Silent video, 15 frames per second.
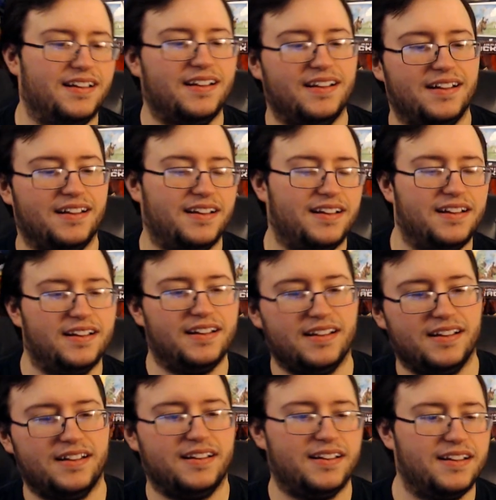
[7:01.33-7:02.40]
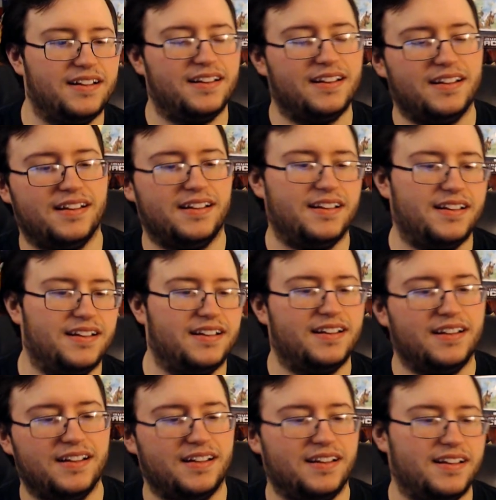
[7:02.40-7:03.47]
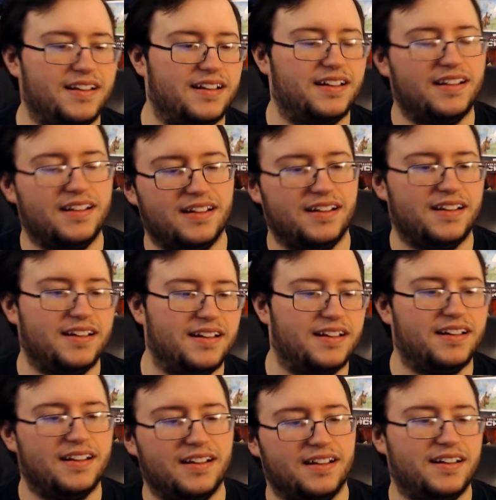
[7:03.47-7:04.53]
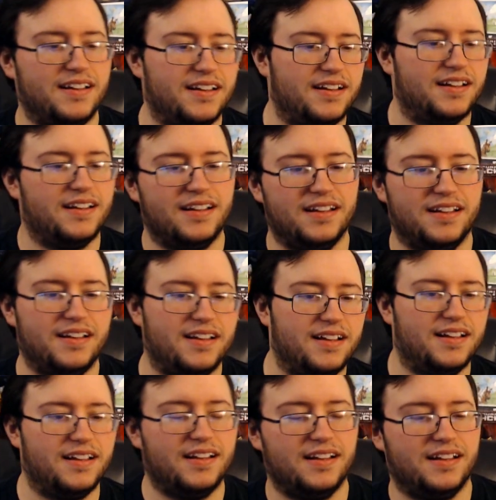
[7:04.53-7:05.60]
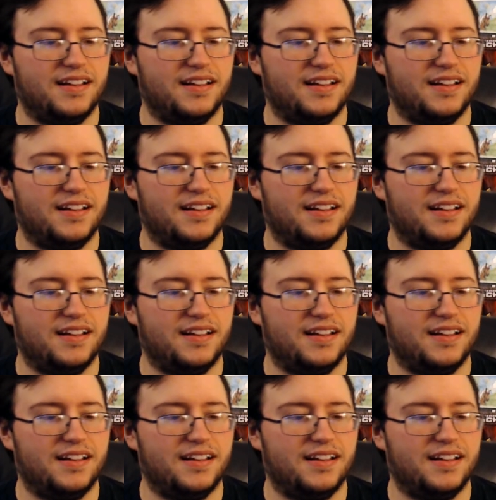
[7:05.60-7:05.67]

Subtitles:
Nothing is said.